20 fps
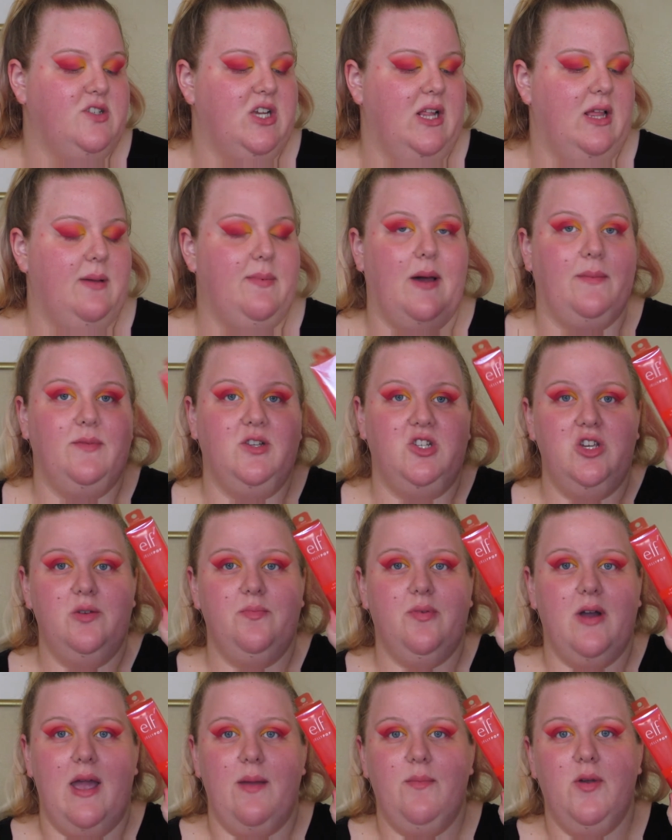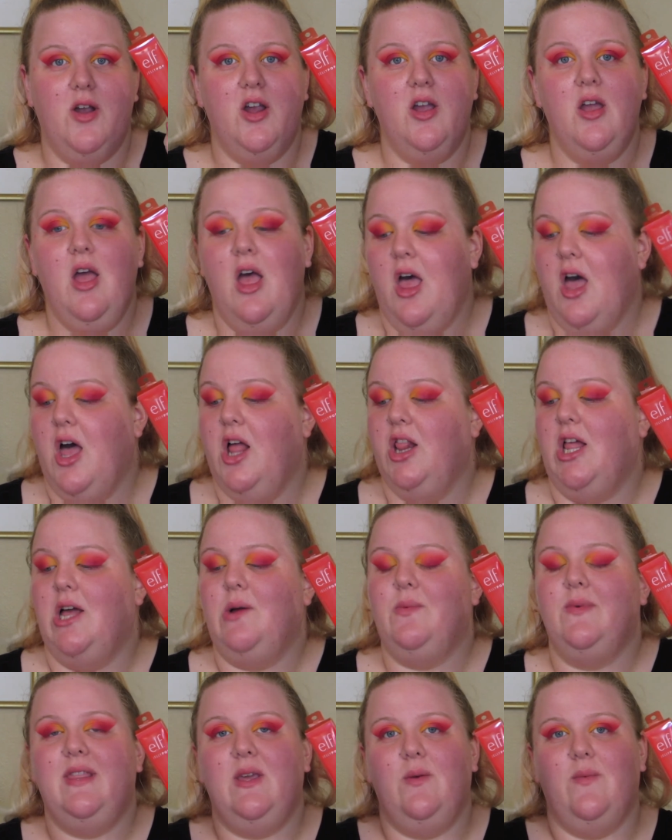Jelly Pop Dew Primer
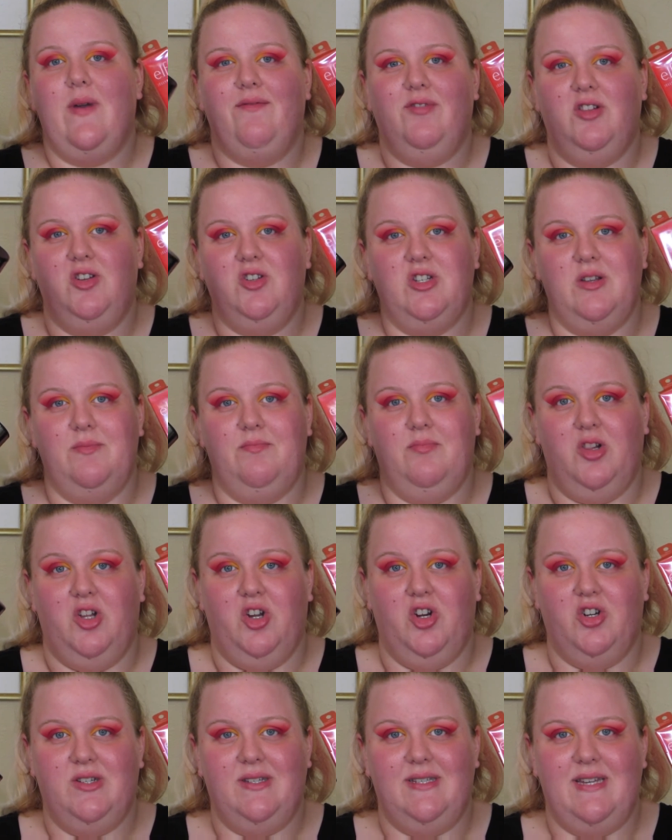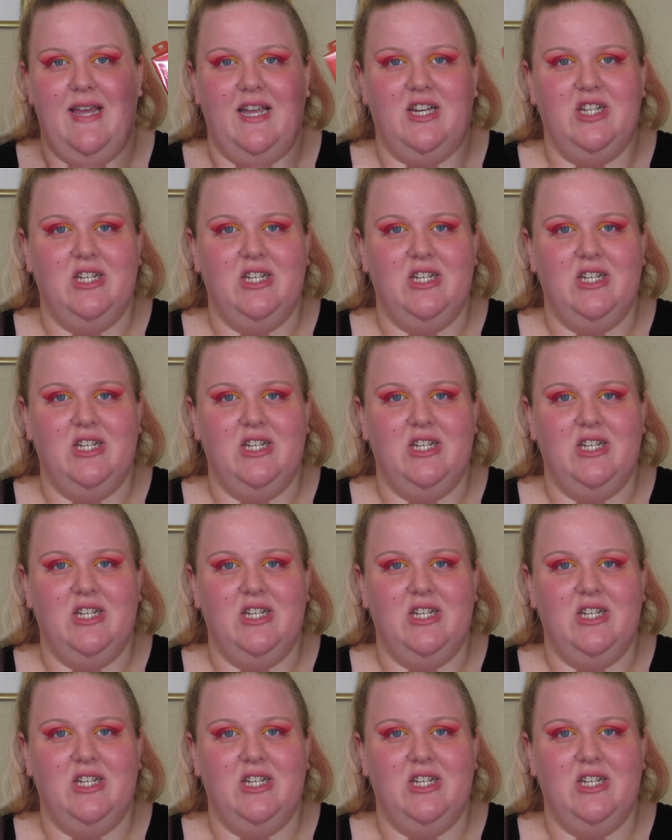along with the Revolution Blur Stick,